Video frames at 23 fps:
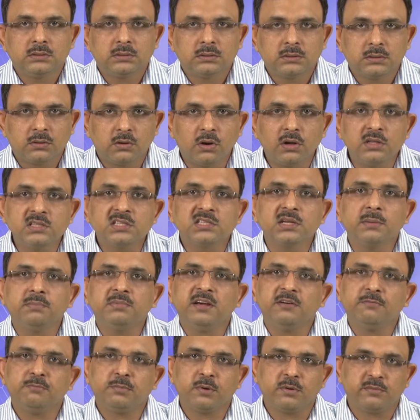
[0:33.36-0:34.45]
the
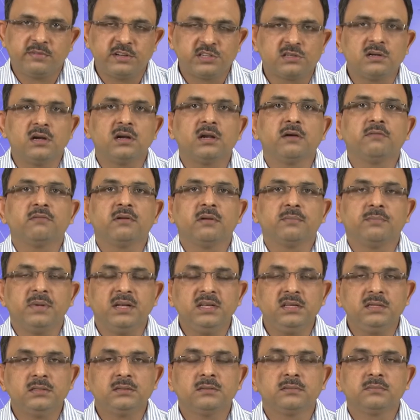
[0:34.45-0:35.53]
concept of professional
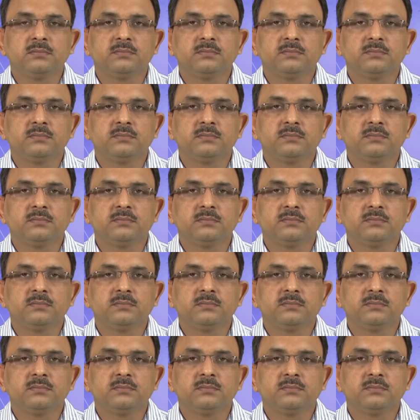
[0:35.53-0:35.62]
development,